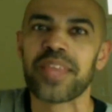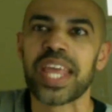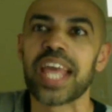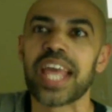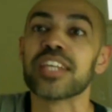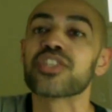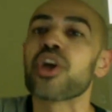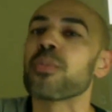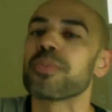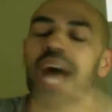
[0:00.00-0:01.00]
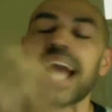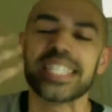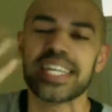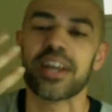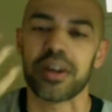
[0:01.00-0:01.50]
the scope, the
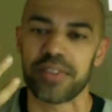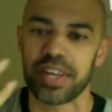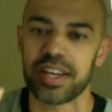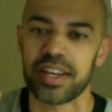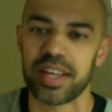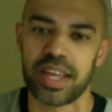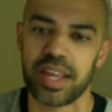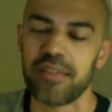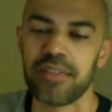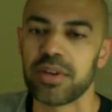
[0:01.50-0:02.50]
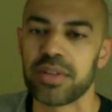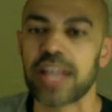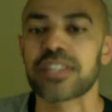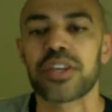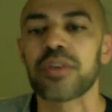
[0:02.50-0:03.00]
idea of it, even though the
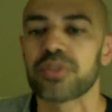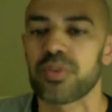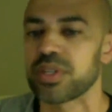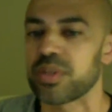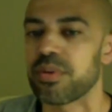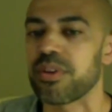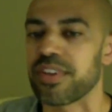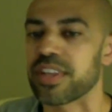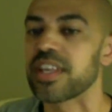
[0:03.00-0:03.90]
execution wasn't perfect.